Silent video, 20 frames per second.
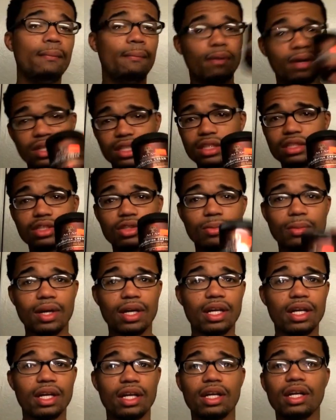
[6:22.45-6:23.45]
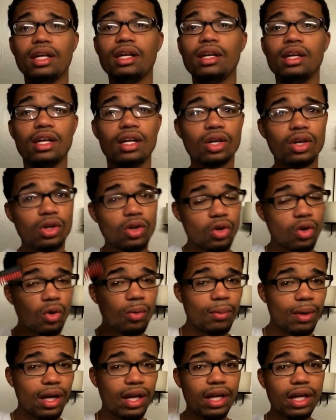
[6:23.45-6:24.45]
Put this on my hair.
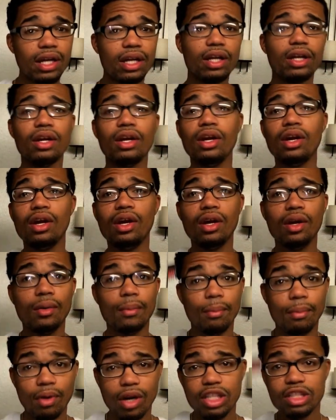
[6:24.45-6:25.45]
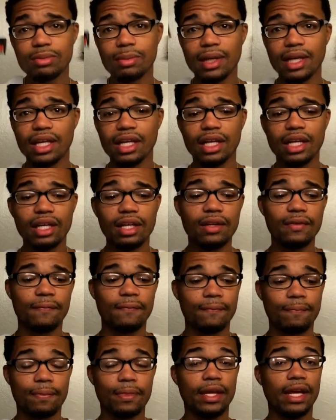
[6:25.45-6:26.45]
Comb my hair. Brush my hair
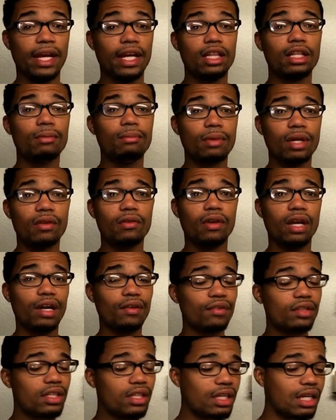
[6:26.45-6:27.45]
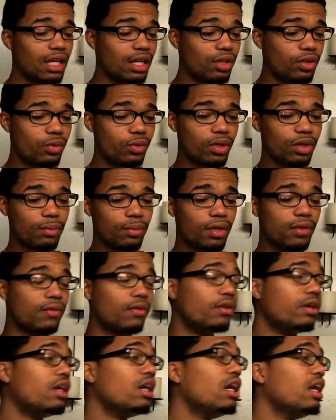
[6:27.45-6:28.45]
in the mirror. Everything I do in the
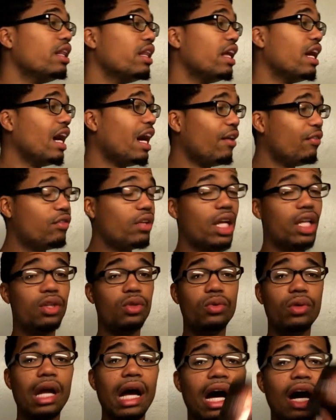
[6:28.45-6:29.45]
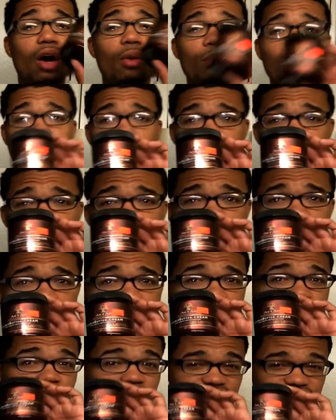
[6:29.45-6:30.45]
mirror. Then after I do that, I'll brush this
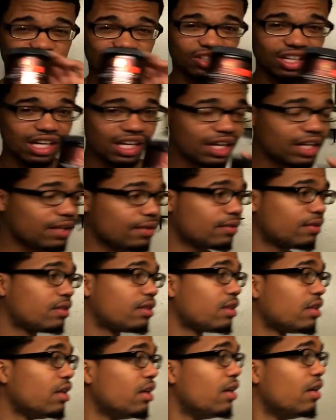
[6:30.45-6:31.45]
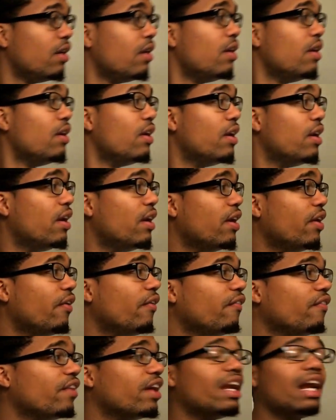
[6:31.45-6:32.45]
till it's dry.
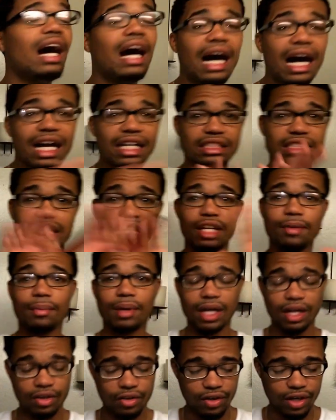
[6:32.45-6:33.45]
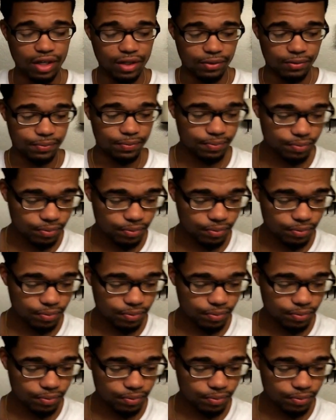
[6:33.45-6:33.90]
Then I isolate my crown.